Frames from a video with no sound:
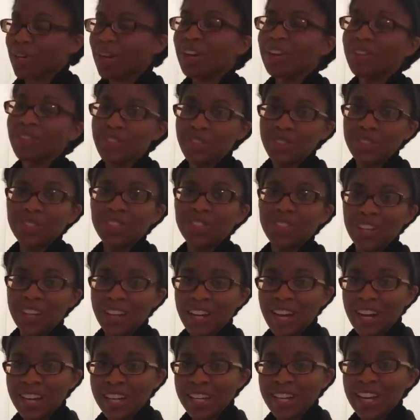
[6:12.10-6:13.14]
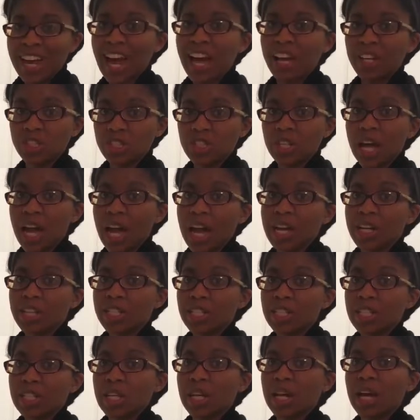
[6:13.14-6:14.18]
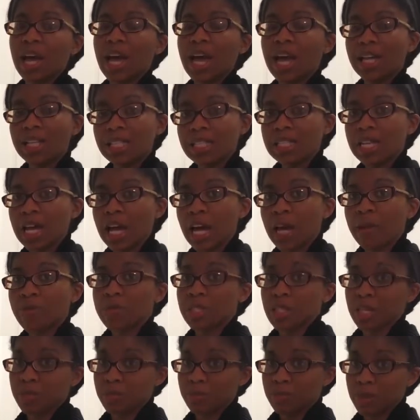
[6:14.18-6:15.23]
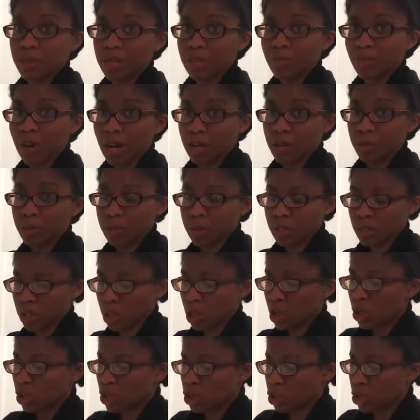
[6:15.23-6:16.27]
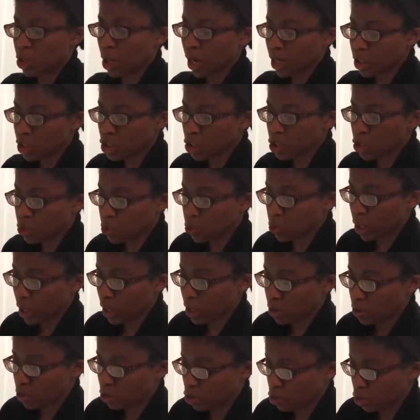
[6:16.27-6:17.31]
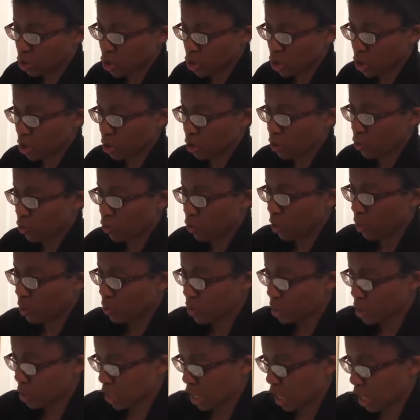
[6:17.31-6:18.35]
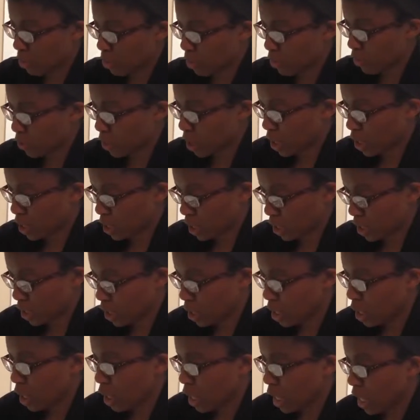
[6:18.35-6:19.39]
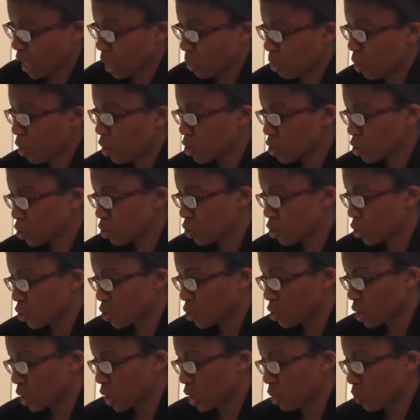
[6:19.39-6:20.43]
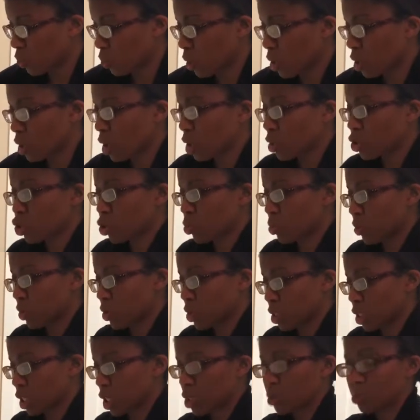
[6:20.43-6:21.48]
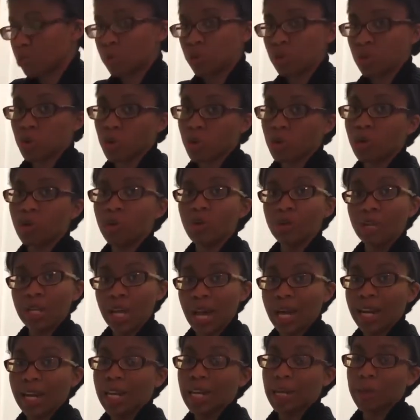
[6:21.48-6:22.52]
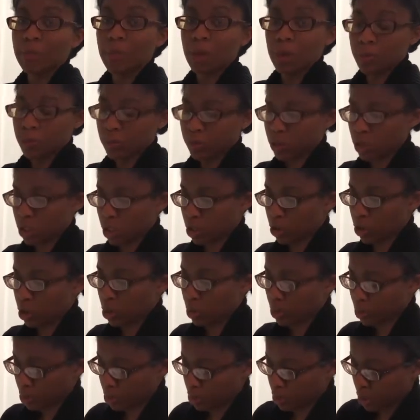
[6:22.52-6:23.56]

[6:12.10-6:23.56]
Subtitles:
Unfiltered honey actually has enzymes and B vitamins. So you actually do get nutrition from this type of honey. And I'm also using 100% pure organic maple syrup.